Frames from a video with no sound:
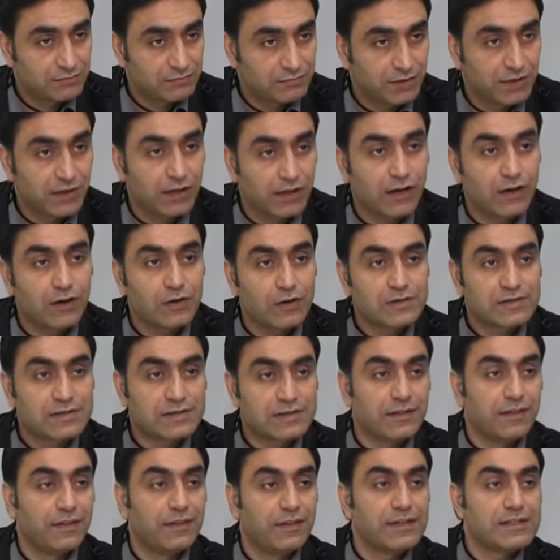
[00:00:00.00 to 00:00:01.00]
because
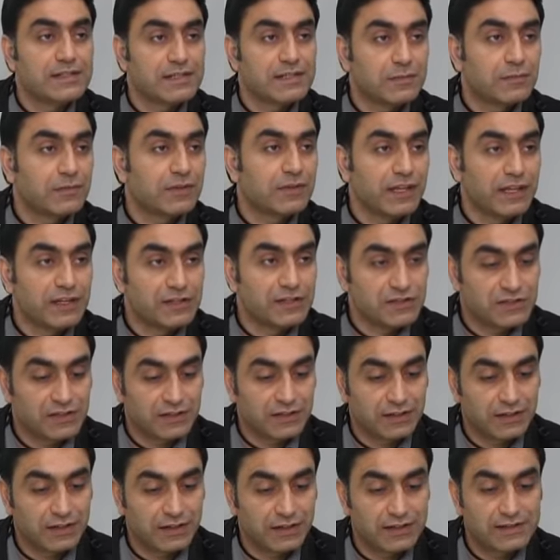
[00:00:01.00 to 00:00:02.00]
this
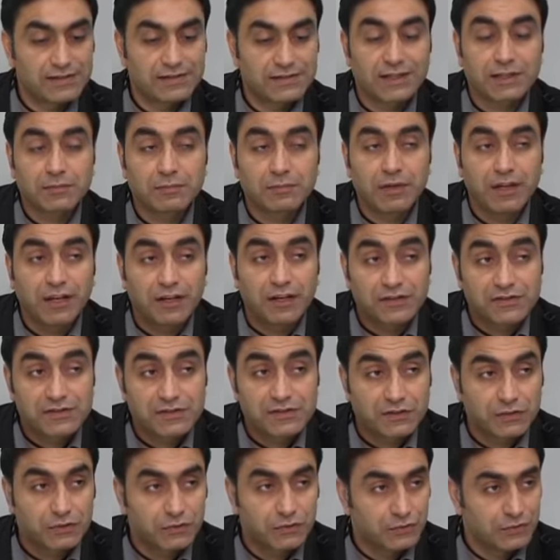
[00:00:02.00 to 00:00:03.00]
imitation is not belongs
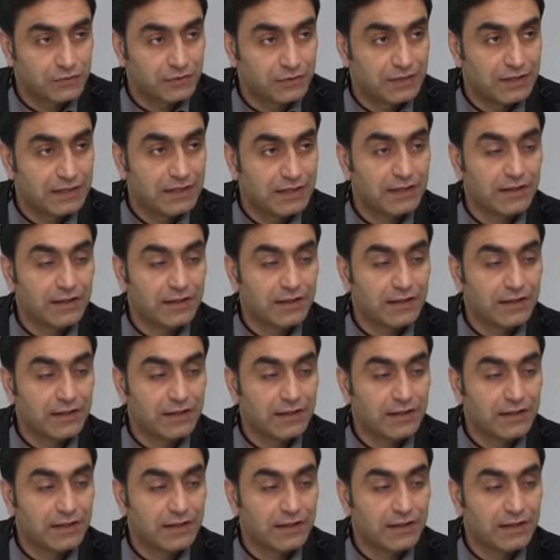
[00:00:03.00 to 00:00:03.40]
to you.